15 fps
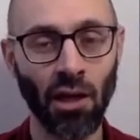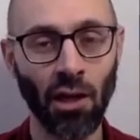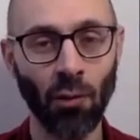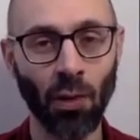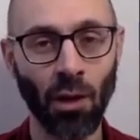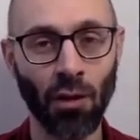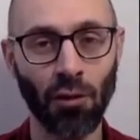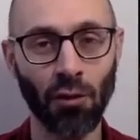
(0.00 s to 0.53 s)

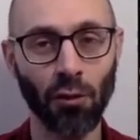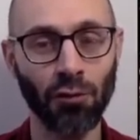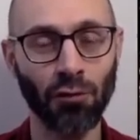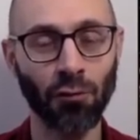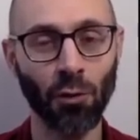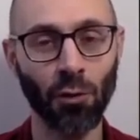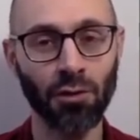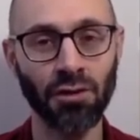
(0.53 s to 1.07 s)
Whether those
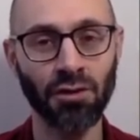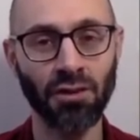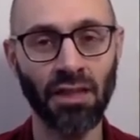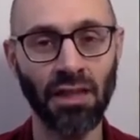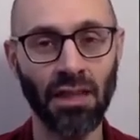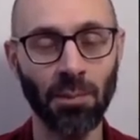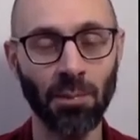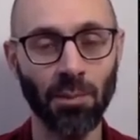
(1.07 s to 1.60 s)
forces
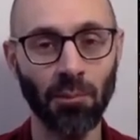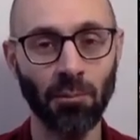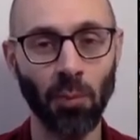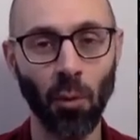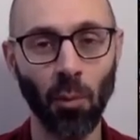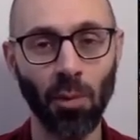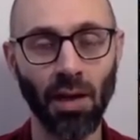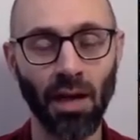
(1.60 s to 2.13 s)
keep
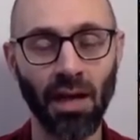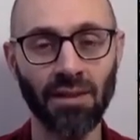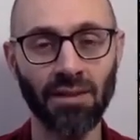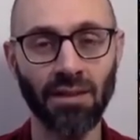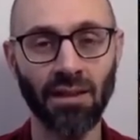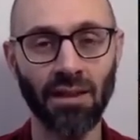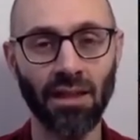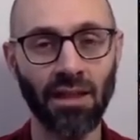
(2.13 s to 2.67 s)

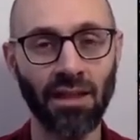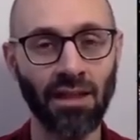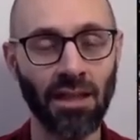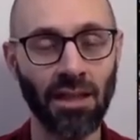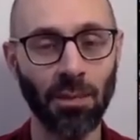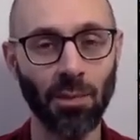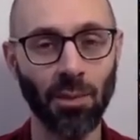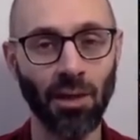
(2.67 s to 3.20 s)
mobilizing and
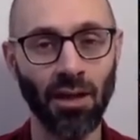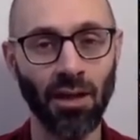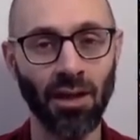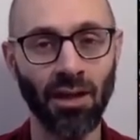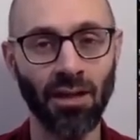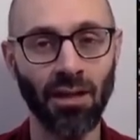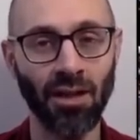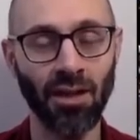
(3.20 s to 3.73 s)
keep
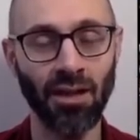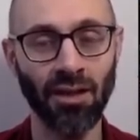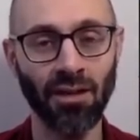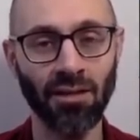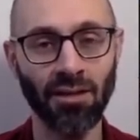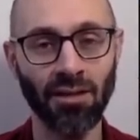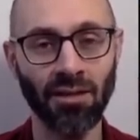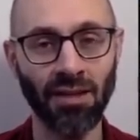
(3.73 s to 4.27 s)
uh, uh,
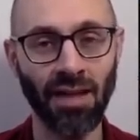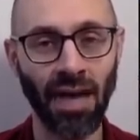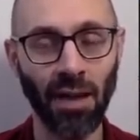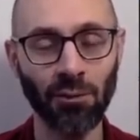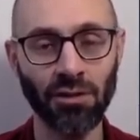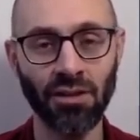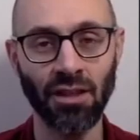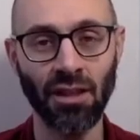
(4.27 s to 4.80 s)

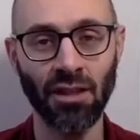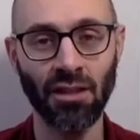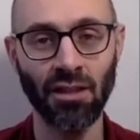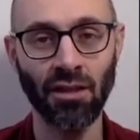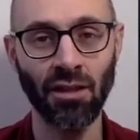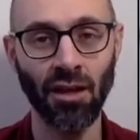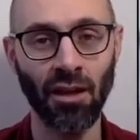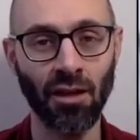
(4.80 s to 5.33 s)

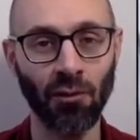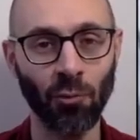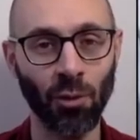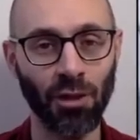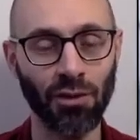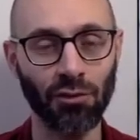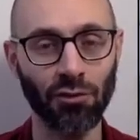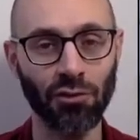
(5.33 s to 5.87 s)
denouncing uh, what
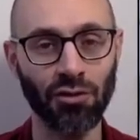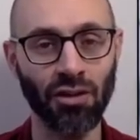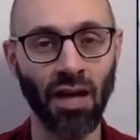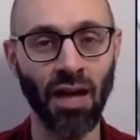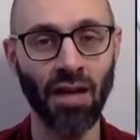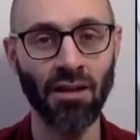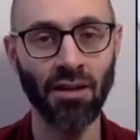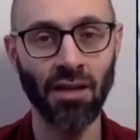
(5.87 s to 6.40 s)
Israel's
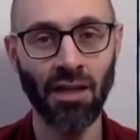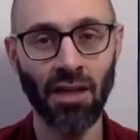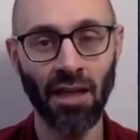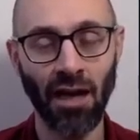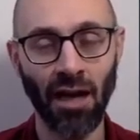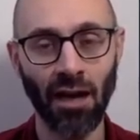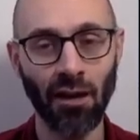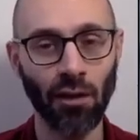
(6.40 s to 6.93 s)
done,
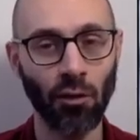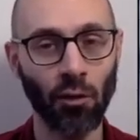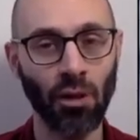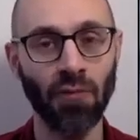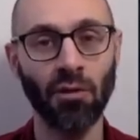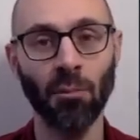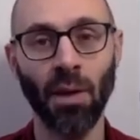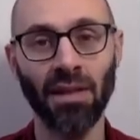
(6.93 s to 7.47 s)
uh, you know,
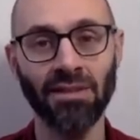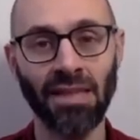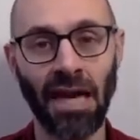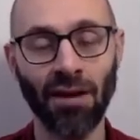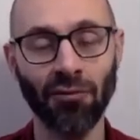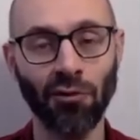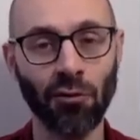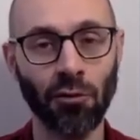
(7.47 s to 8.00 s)
even months
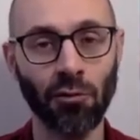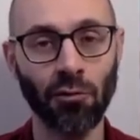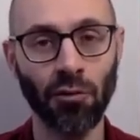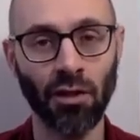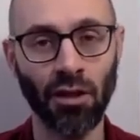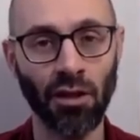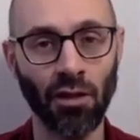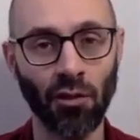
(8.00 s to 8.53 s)
after
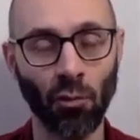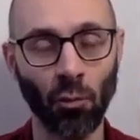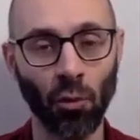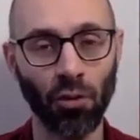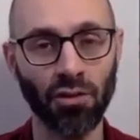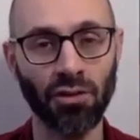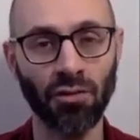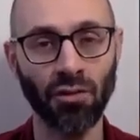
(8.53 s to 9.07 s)
the the
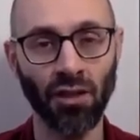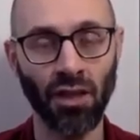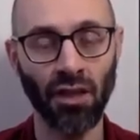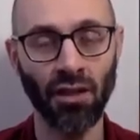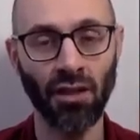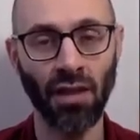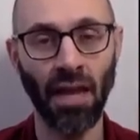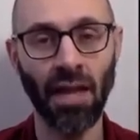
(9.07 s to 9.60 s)
worst of the
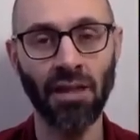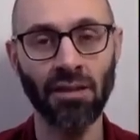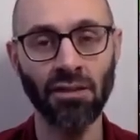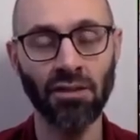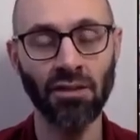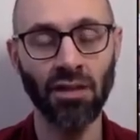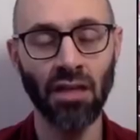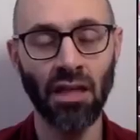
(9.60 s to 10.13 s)
killing
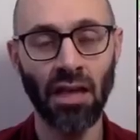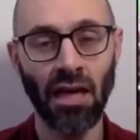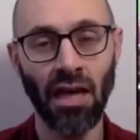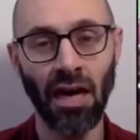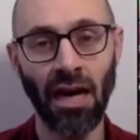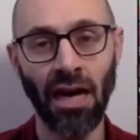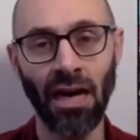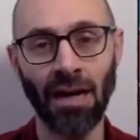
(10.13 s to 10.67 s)
ends.
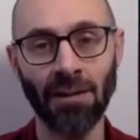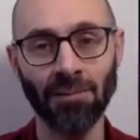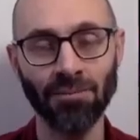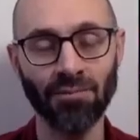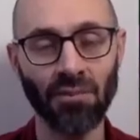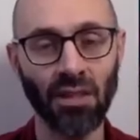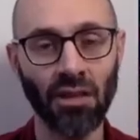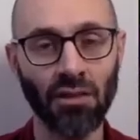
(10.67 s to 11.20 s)

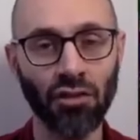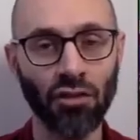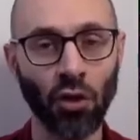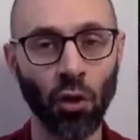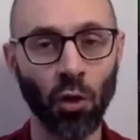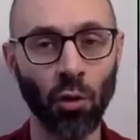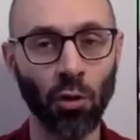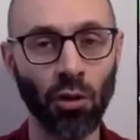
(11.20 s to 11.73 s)
Um,
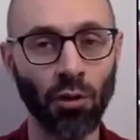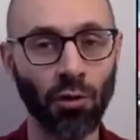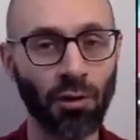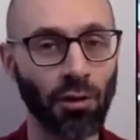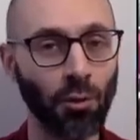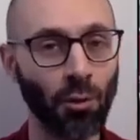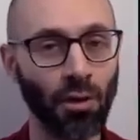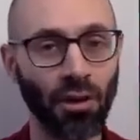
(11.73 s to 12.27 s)
so you know,
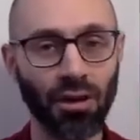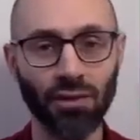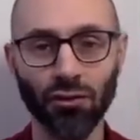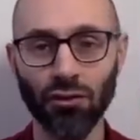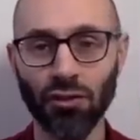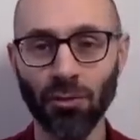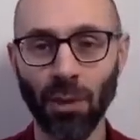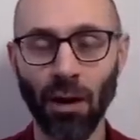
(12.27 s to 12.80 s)
you
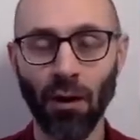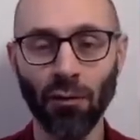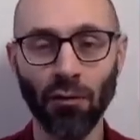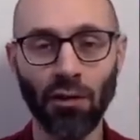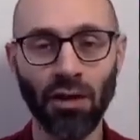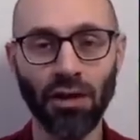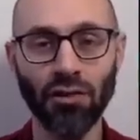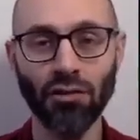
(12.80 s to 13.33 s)
Israel's powerful
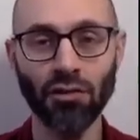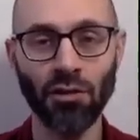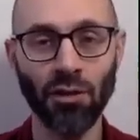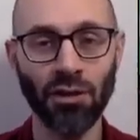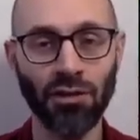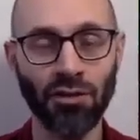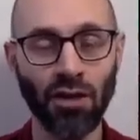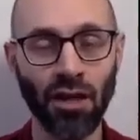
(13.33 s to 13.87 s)
country.
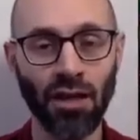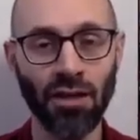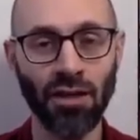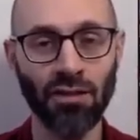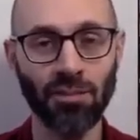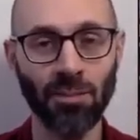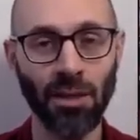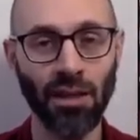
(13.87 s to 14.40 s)
Let's not
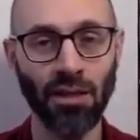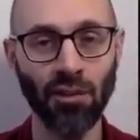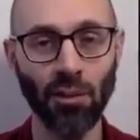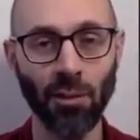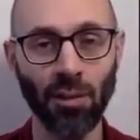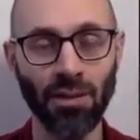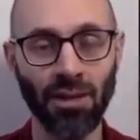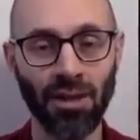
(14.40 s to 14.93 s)
let's be clear
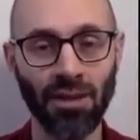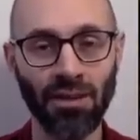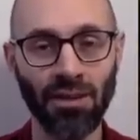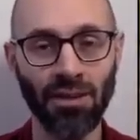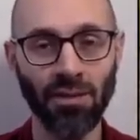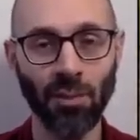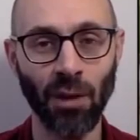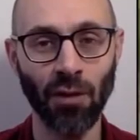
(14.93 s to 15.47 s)
about that. It
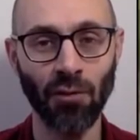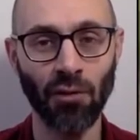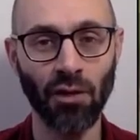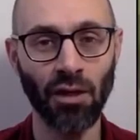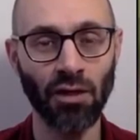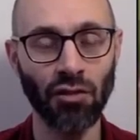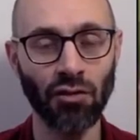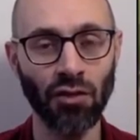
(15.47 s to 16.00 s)
is a powerful
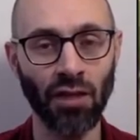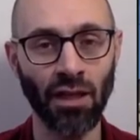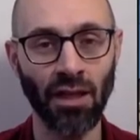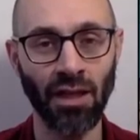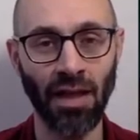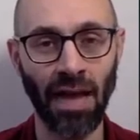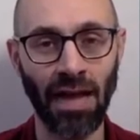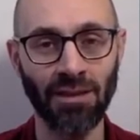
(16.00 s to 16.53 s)
country.
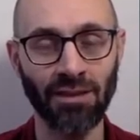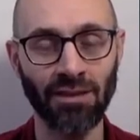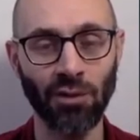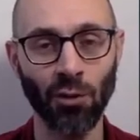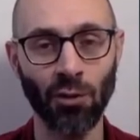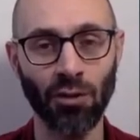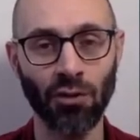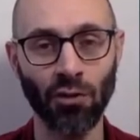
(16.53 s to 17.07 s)
It, it has its
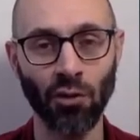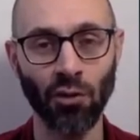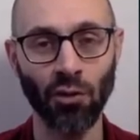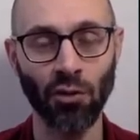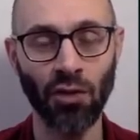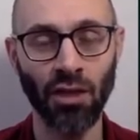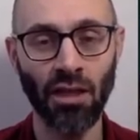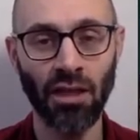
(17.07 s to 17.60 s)
own
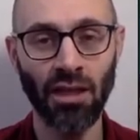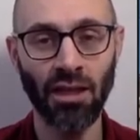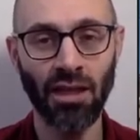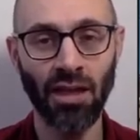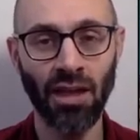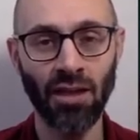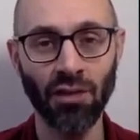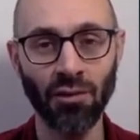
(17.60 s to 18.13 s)
internal
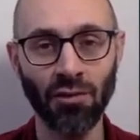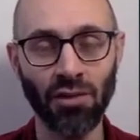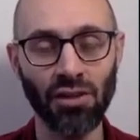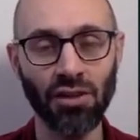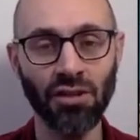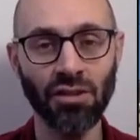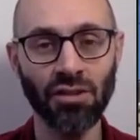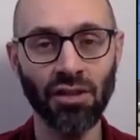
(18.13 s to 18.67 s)
uh,
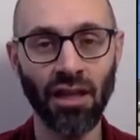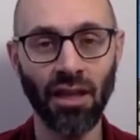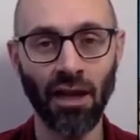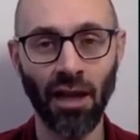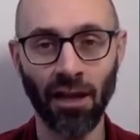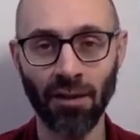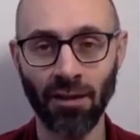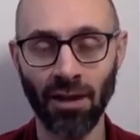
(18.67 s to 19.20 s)
divisions, and,
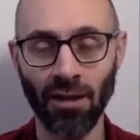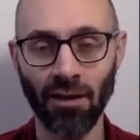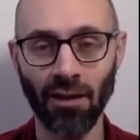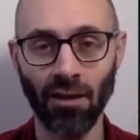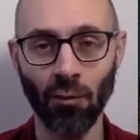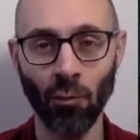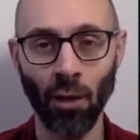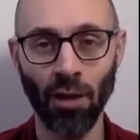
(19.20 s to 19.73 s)
and I think
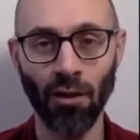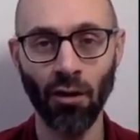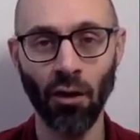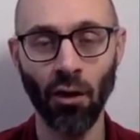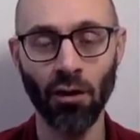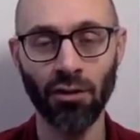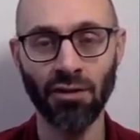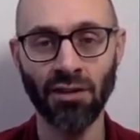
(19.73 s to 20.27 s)
when
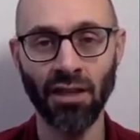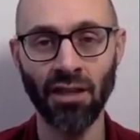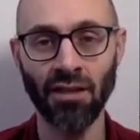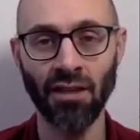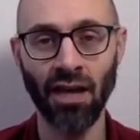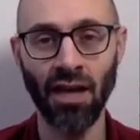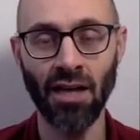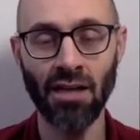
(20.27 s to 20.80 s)
all is said and
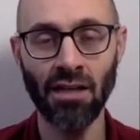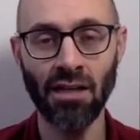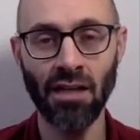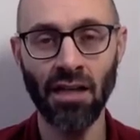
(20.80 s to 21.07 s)
done,